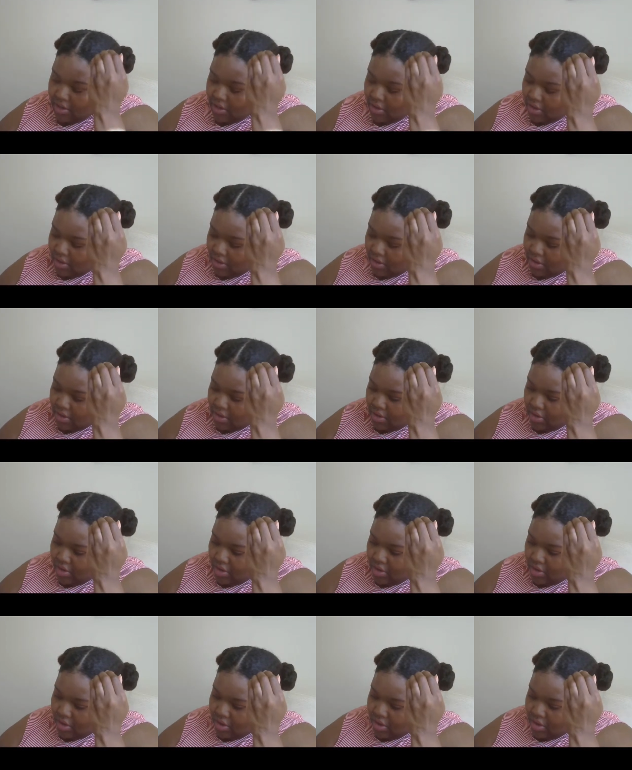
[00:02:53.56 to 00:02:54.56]

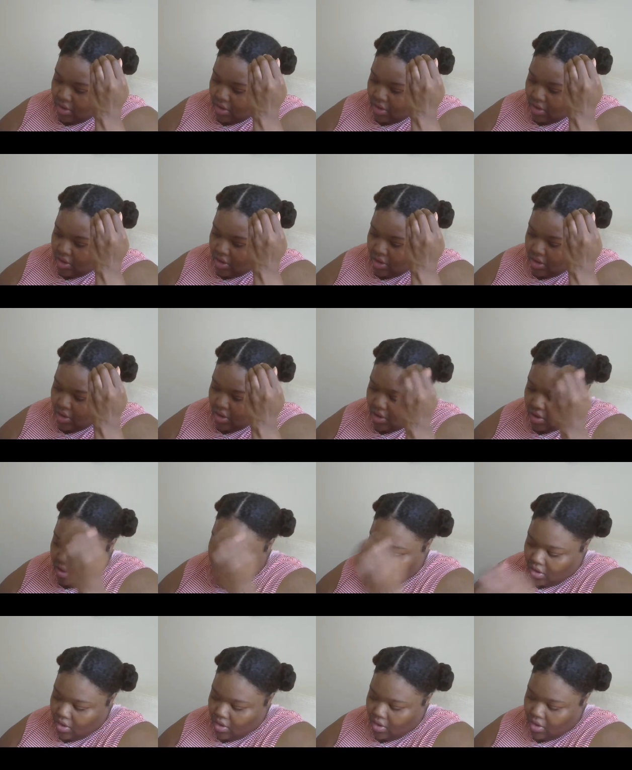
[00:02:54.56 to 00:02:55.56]

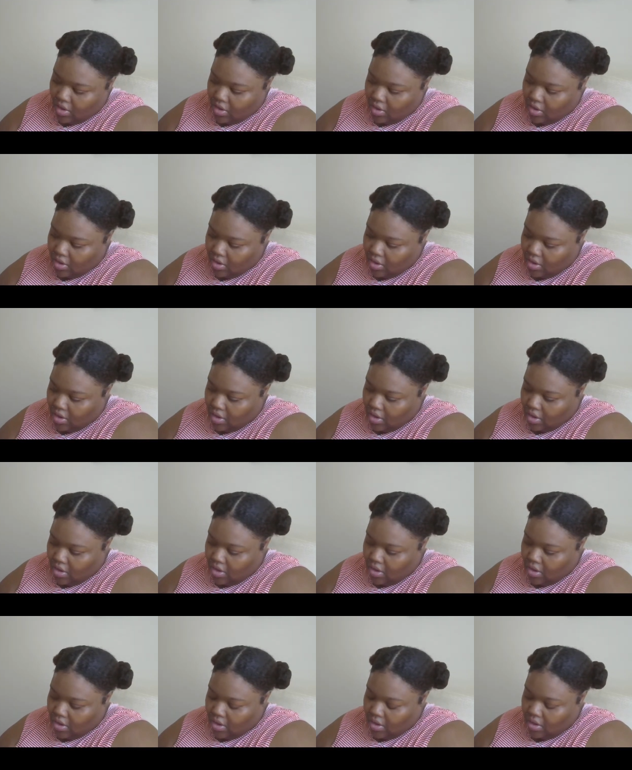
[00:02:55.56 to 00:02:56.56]

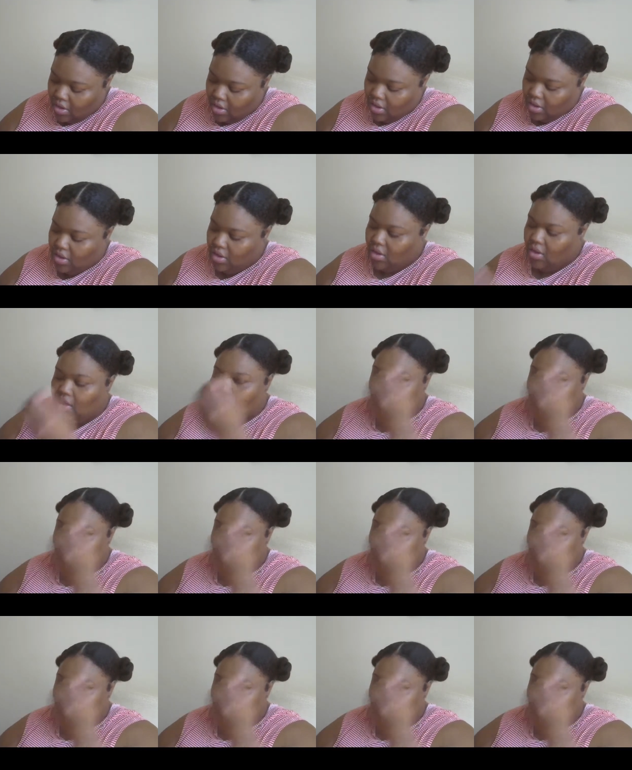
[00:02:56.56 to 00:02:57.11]
(no one is talking)